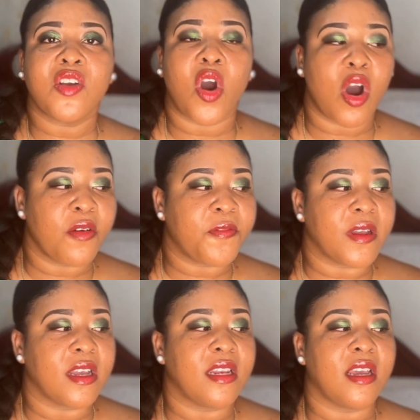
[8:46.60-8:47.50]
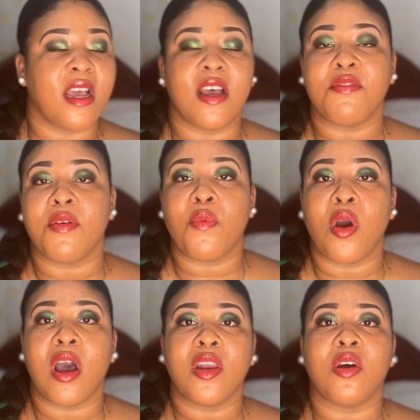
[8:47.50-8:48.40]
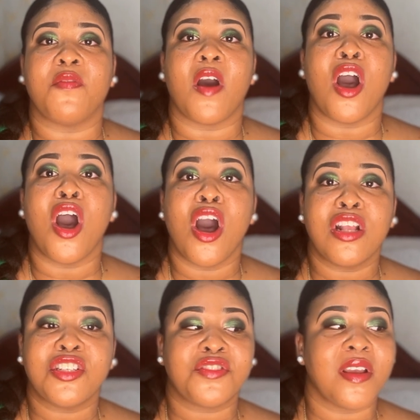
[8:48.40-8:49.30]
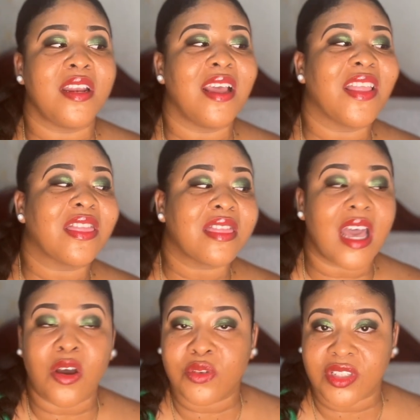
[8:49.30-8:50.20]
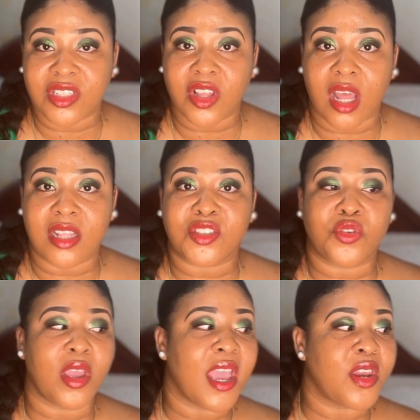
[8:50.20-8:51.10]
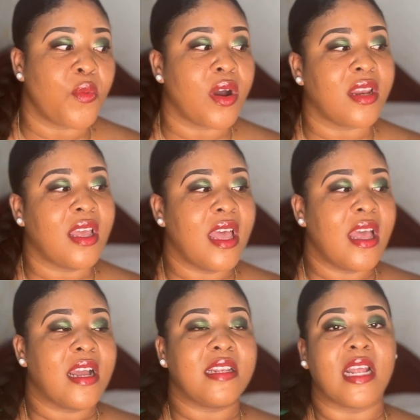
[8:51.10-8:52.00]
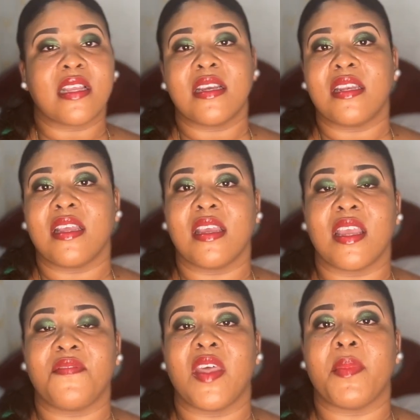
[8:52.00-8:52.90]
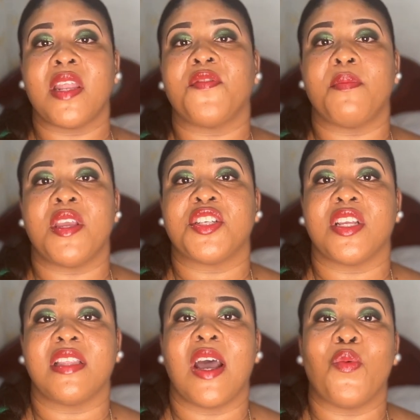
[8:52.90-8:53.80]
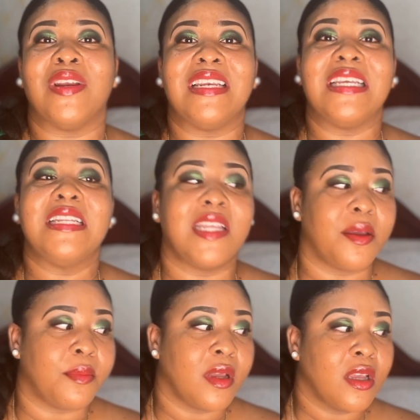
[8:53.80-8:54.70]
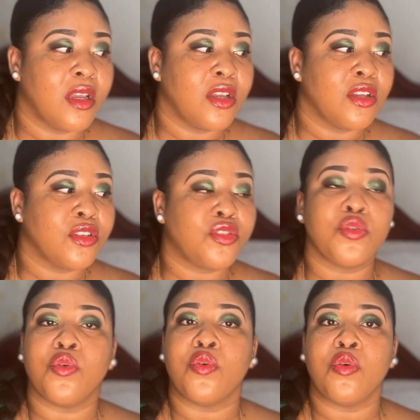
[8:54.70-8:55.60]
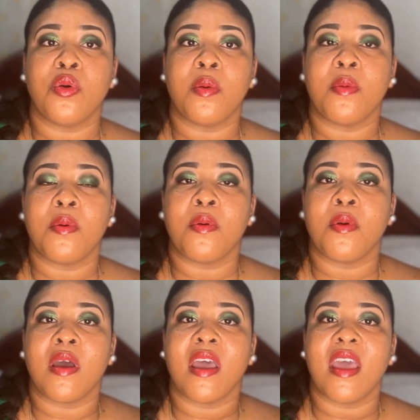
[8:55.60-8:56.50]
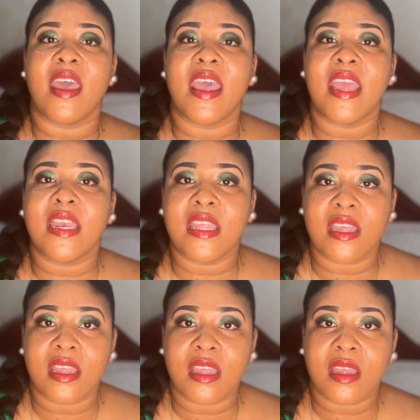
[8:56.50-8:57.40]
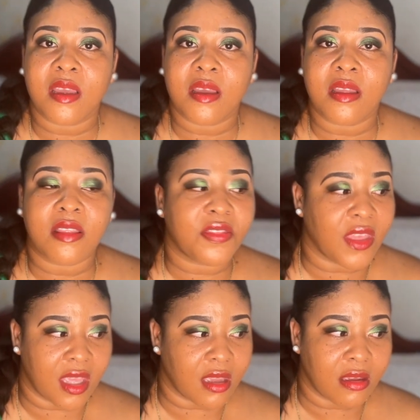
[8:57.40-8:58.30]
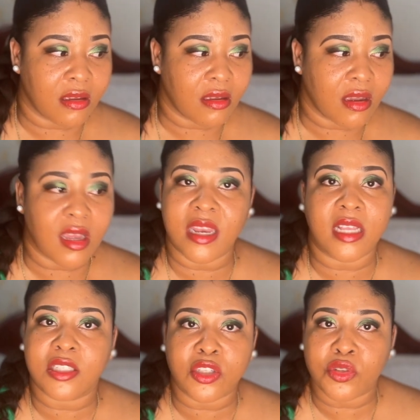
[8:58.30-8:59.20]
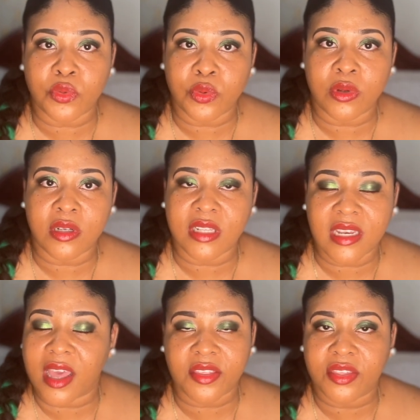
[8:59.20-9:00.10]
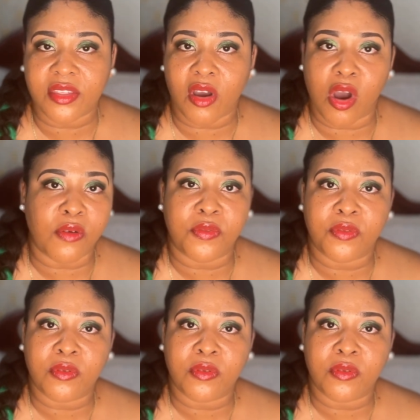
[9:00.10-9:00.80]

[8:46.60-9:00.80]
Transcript: offered a reward of a $100,000 to anyone that could give them information that would lead them to anything connected to the death of